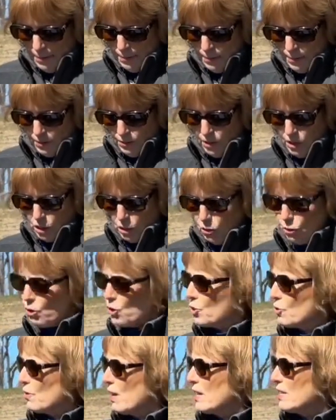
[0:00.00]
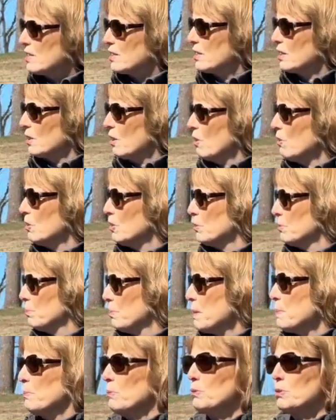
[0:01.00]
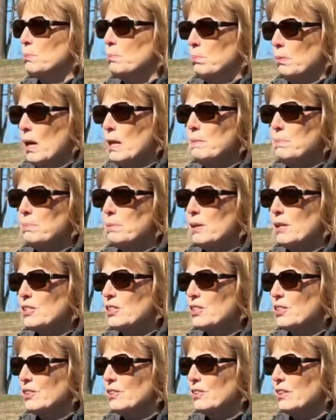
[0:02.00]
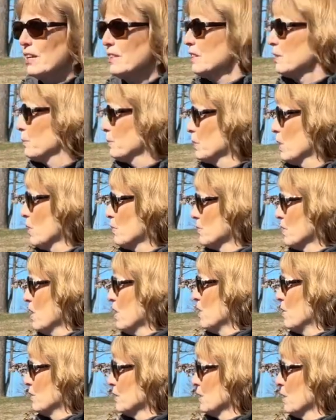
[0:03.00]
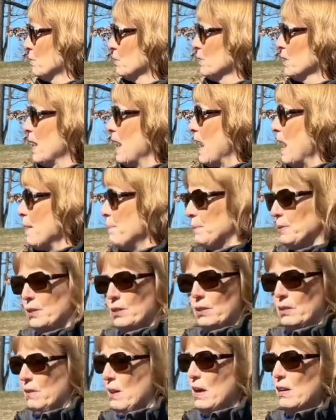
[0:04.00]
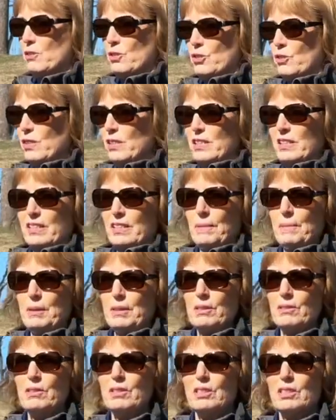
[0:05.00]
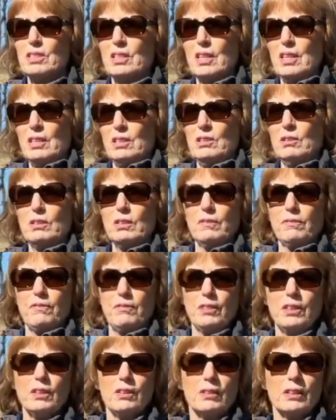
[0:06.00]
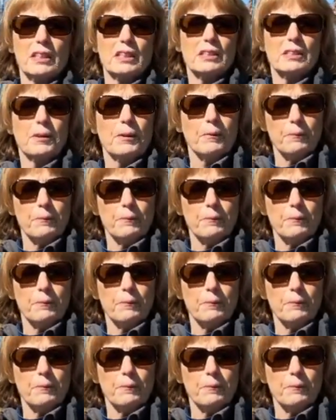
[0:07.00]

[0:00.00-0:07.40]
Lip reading: They reduce stress and lower people's blood pressure. I think we all know, you know, we're happier around trees. I mean, you just, you can feel it.